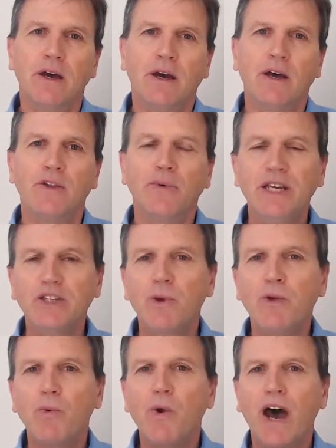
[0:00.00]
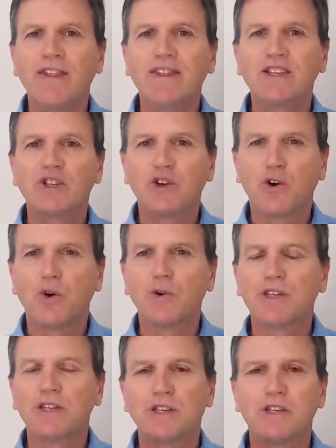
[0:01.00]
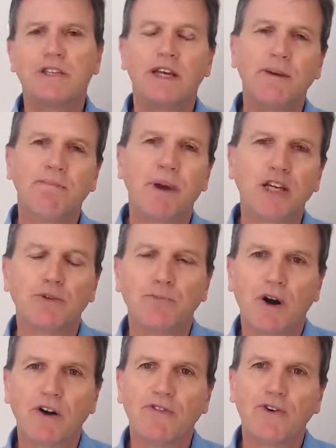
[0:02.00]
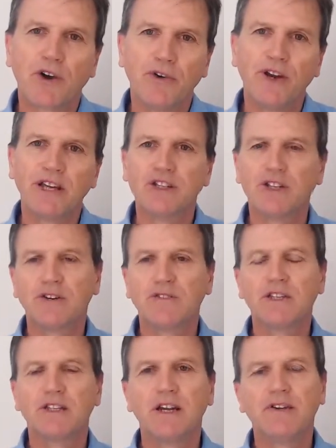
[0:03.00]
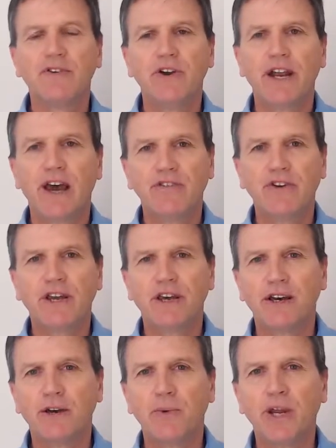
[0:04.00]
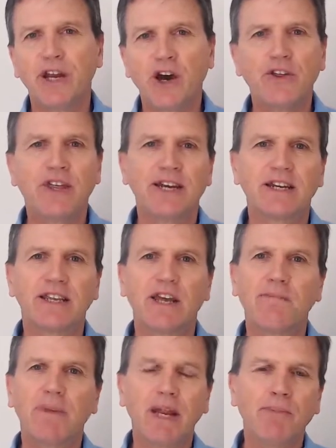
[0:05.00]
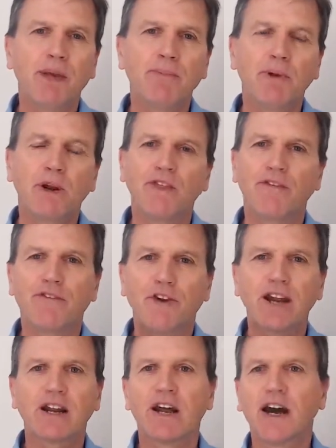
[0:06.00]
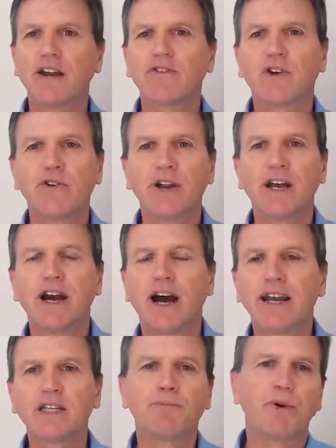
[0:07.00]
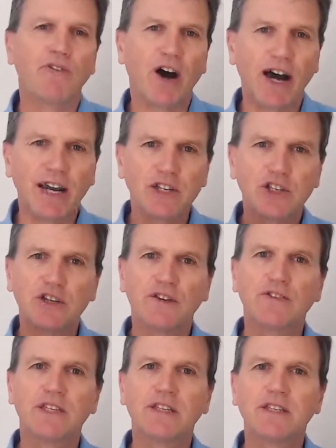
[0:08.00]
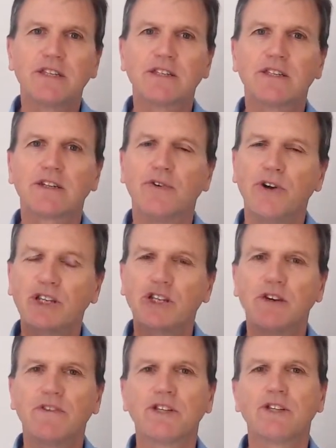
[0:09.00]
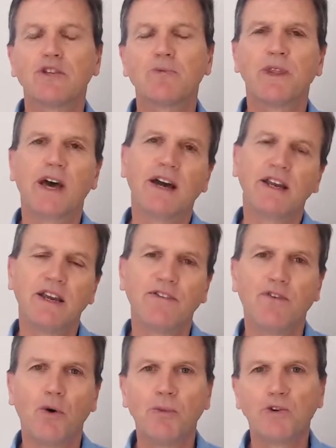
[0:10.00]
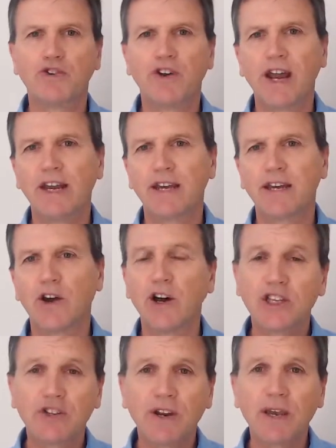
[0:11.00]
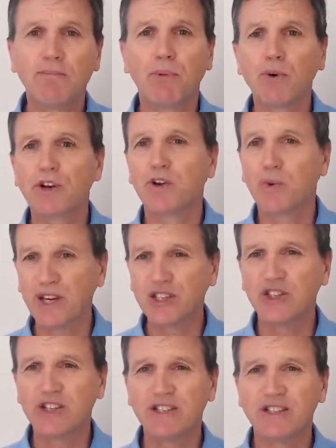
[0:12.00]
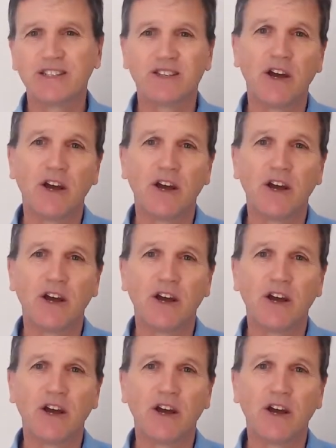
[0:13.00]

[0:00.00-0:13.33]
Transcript: The reason we run this course is to set a benchmark for career service delivery in Africa. We know that there are many people on the front line of career guidance providing services, career services without any formal training and answering important questions